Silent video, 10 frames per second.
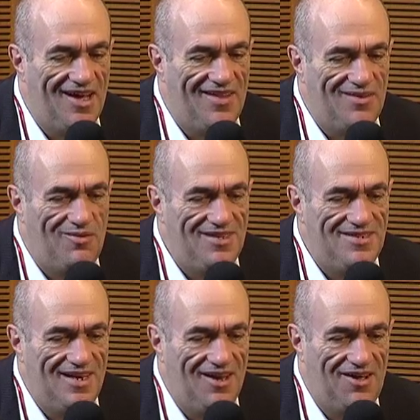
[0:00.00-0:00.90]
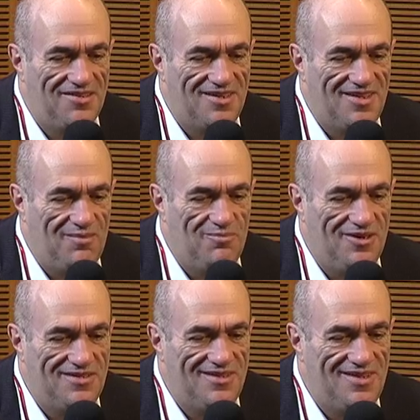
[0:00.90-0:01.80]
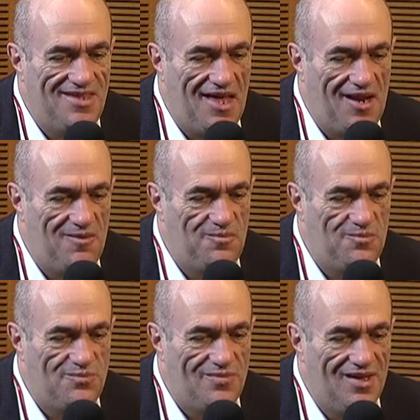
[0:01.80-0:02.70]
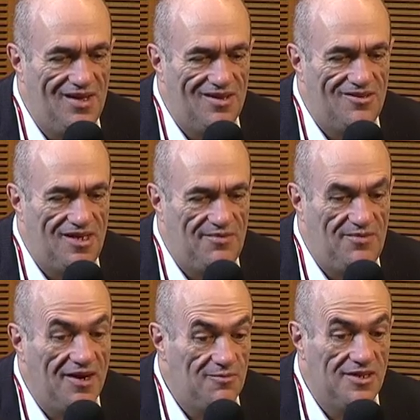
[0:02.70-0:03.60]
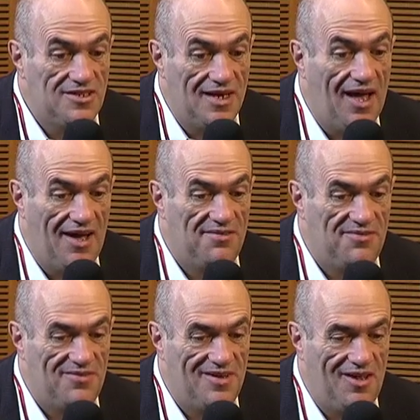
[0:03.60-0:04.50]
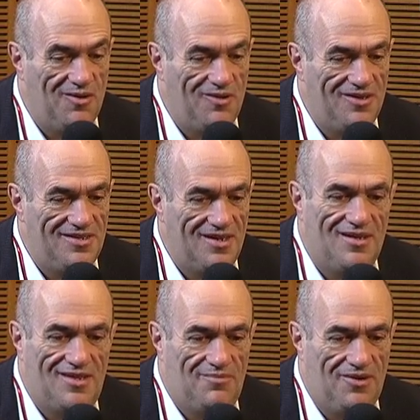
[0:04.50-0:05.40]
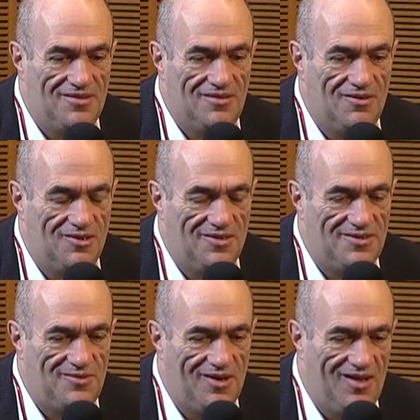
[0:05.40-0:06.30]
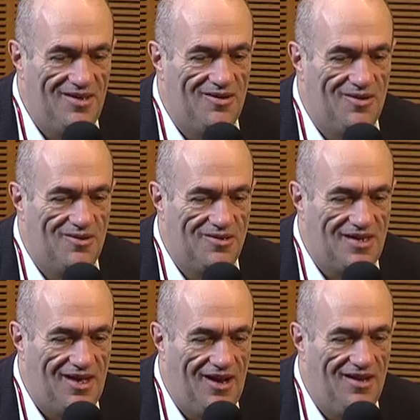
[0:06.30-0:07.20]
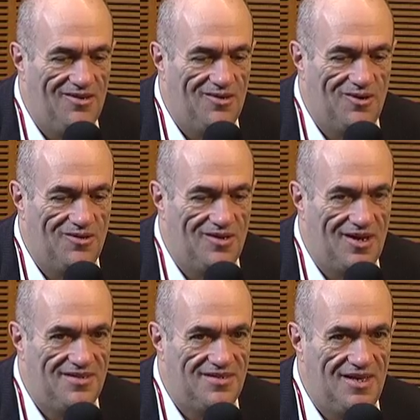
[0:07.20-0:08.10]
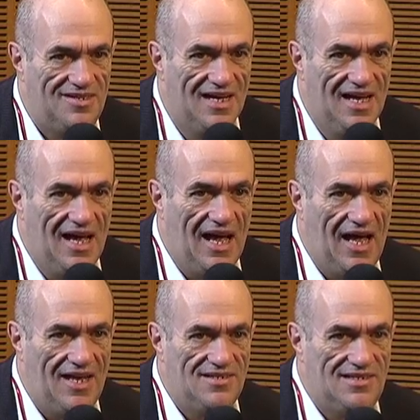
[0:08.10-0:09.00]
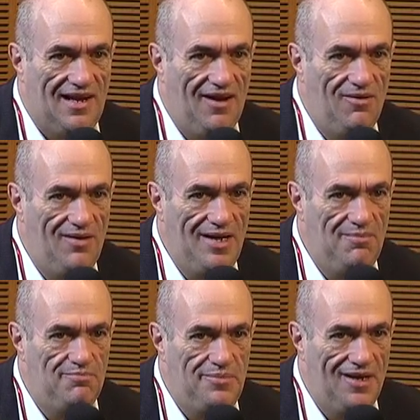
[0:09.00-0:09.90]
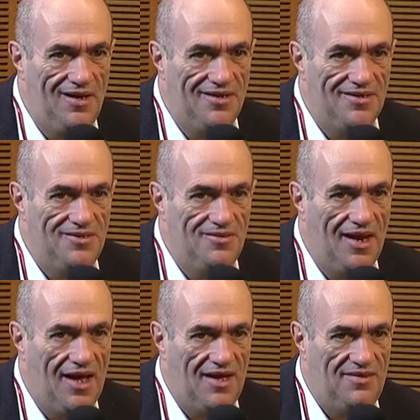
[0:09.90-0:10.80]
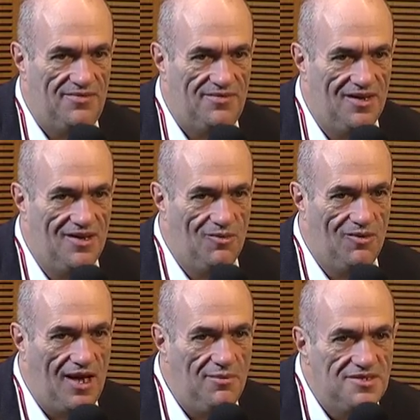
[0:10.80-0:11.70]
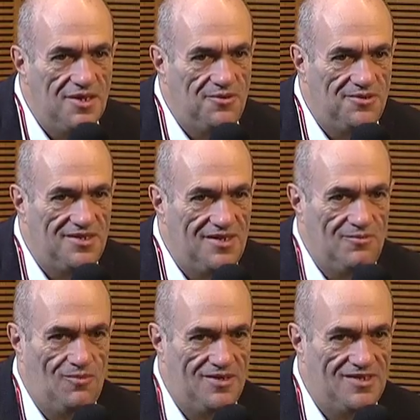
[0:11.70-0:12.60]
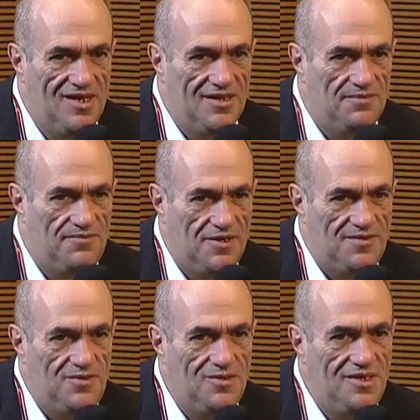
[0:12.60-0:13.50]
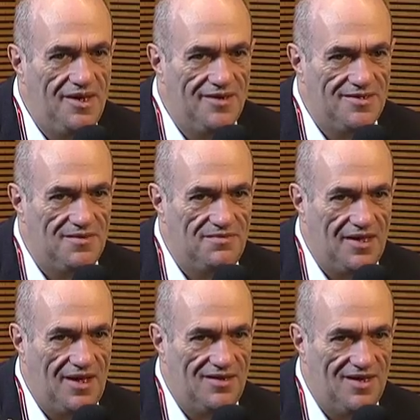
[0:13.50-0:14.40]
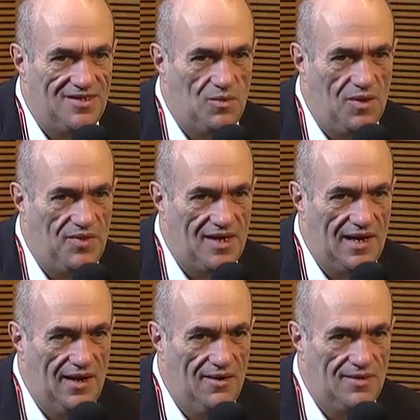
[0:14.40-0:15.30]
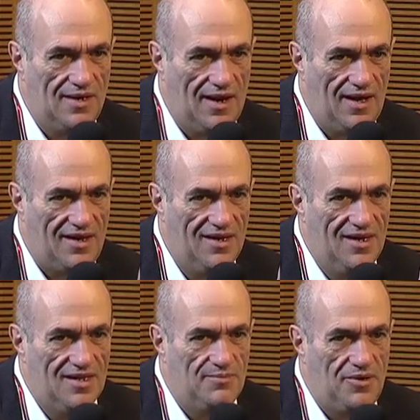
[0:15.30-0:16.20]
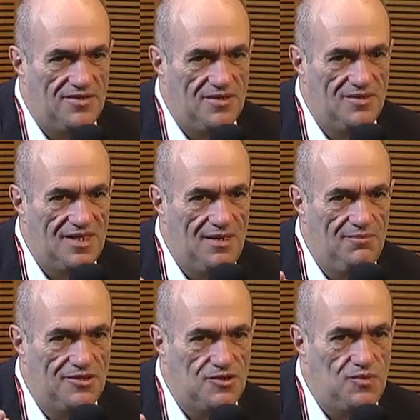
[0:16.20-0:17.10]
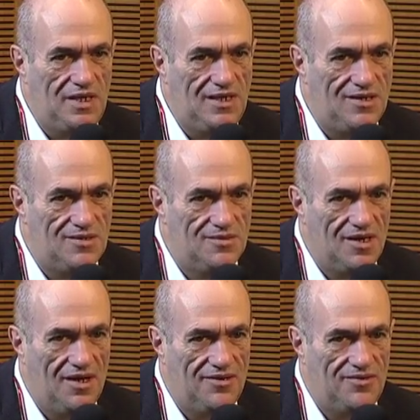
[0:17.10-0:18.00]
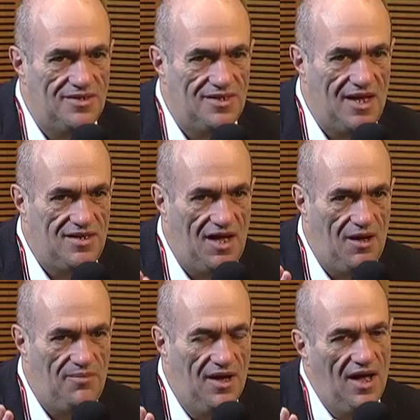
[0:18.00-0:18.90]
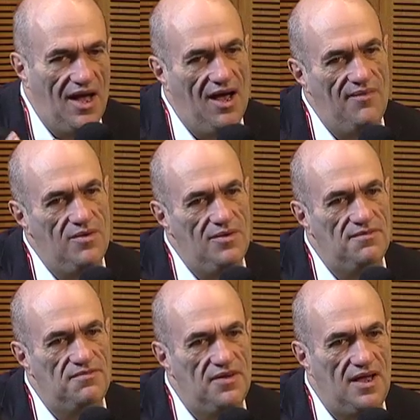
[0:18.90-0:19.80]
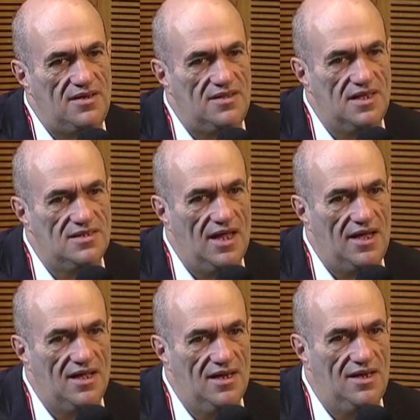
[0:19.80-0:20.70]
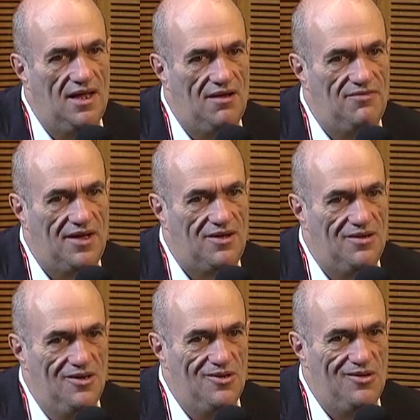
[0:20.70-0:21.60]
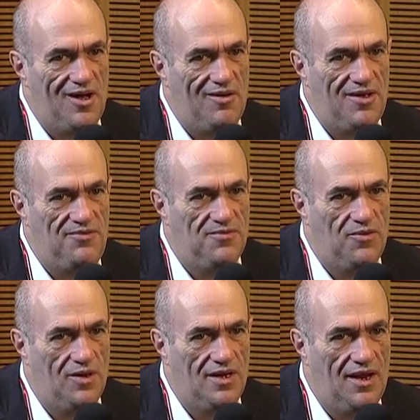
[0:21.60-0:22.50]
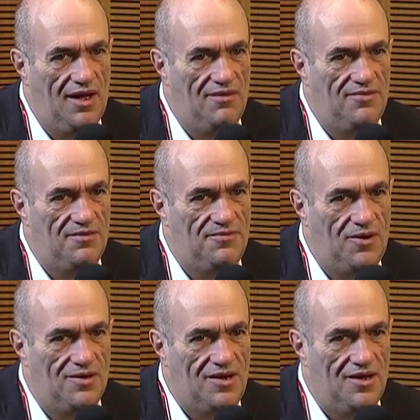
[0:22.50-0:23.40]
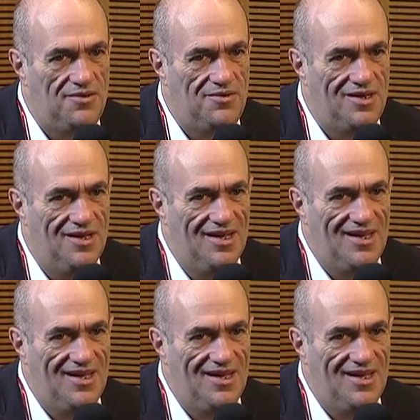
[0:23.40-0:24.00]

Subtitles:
And when I say lost, that person then could have a very rich life. In other words, that person could go to Australia or go to Canada or go to the United States and slowly build a new life. What I was interested in was the first few years of that, as to what that looked like, the person who's in between two countries, and how that will affect things like love, like if you fall in love in a foreign country,